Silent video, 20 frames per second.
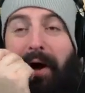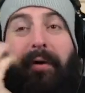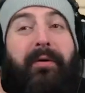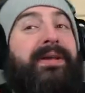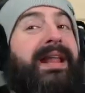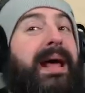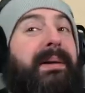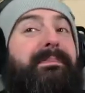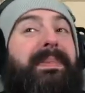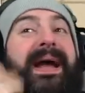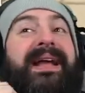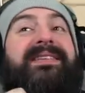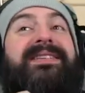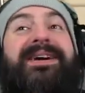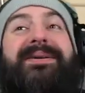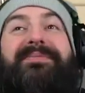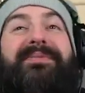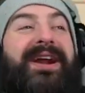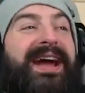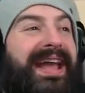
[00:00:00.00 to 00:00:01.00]
all that
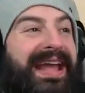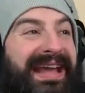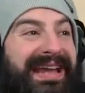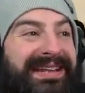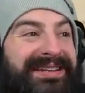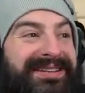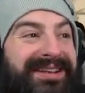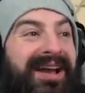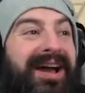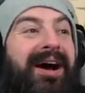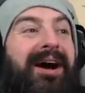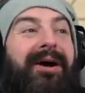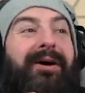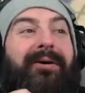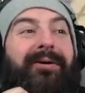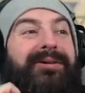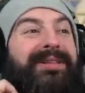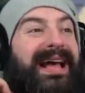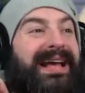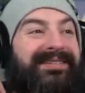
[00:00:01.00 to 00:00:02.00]
pent-up rage,
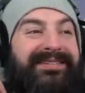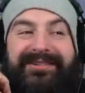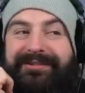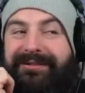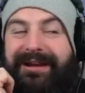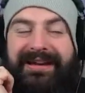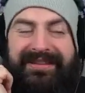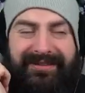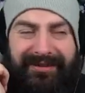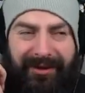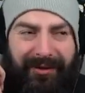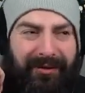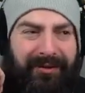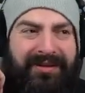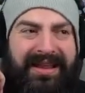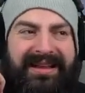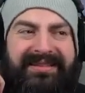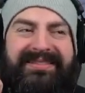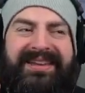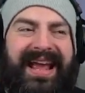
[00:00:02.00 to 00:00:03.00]
all that stress,
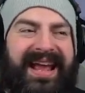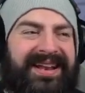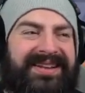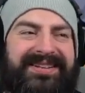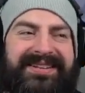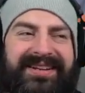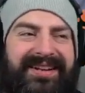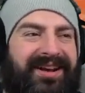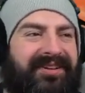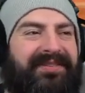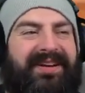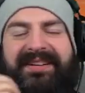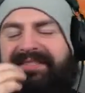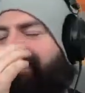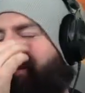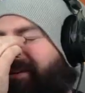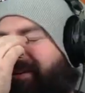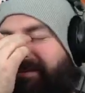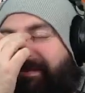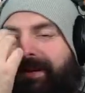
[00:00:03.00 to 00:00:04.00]
all that tension I've
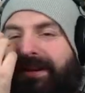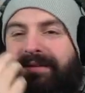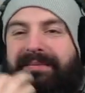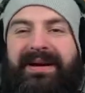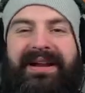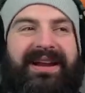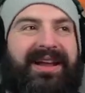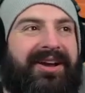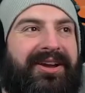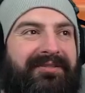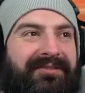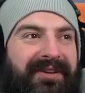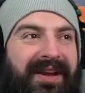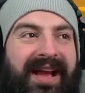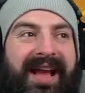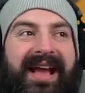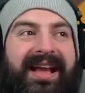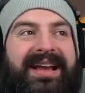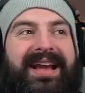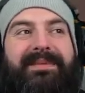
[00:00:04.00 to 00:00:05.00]
experienced in my
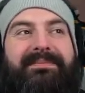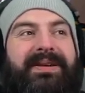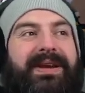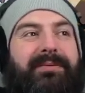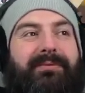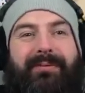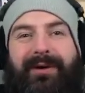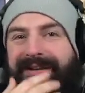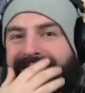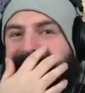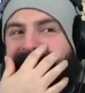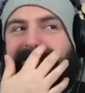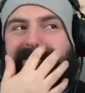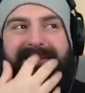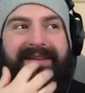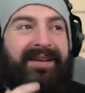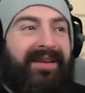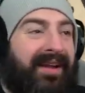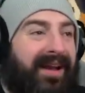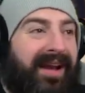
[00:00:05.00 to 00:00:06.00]
life can be once